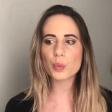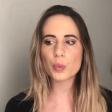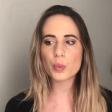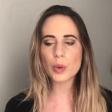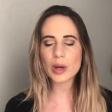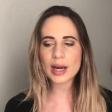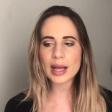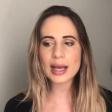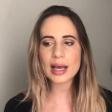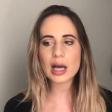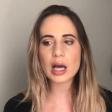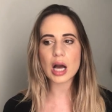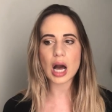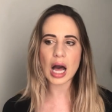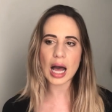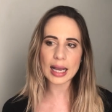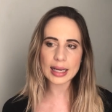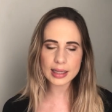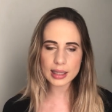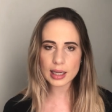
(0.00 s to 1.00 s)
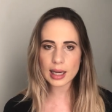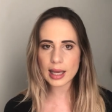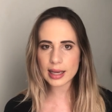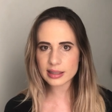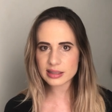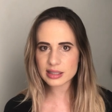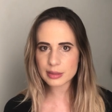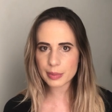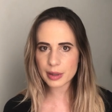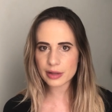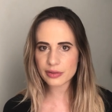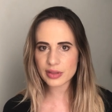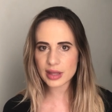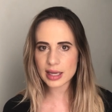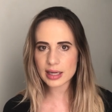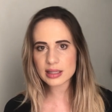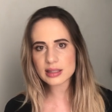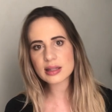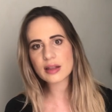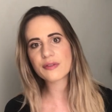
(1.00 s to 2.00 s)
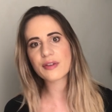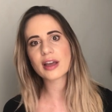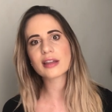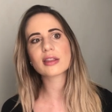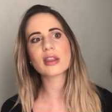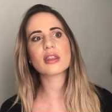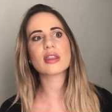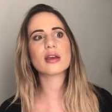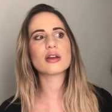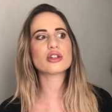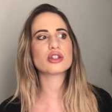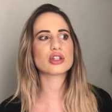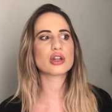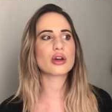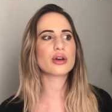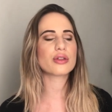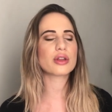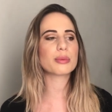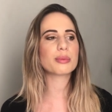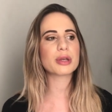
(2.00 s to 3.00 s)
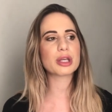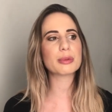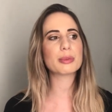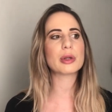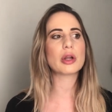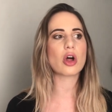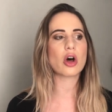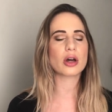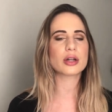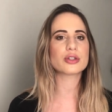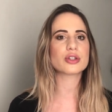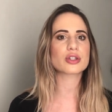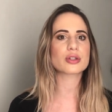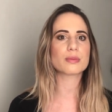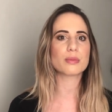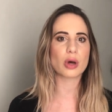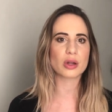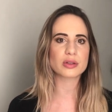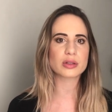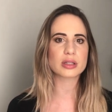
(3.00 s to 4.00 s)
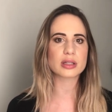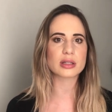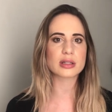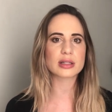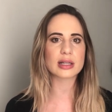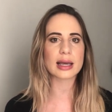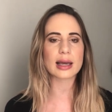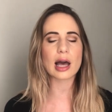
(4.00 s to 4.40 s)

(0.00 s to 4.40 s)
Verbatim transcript: What I kind of liked about that is the fact that they show that people aren't just monsters.